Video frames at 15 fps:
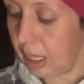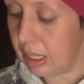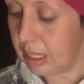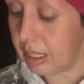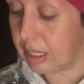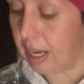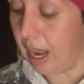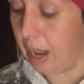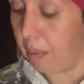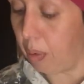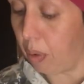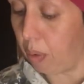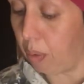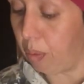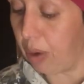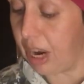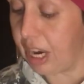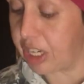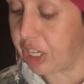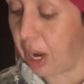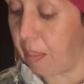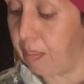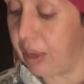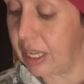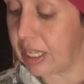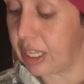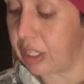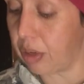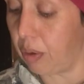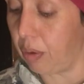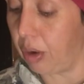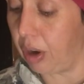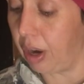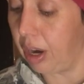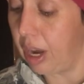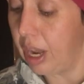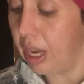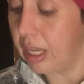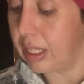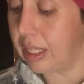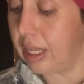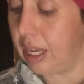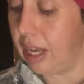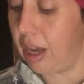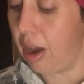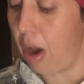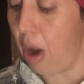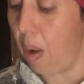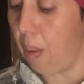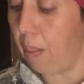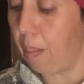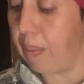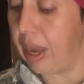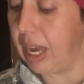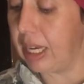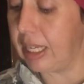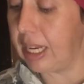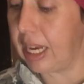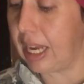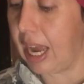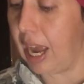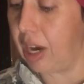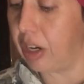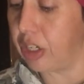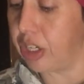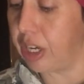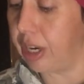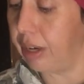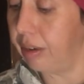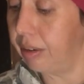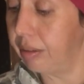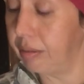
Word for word: Stable, rich business owner, CEO, big dick energy.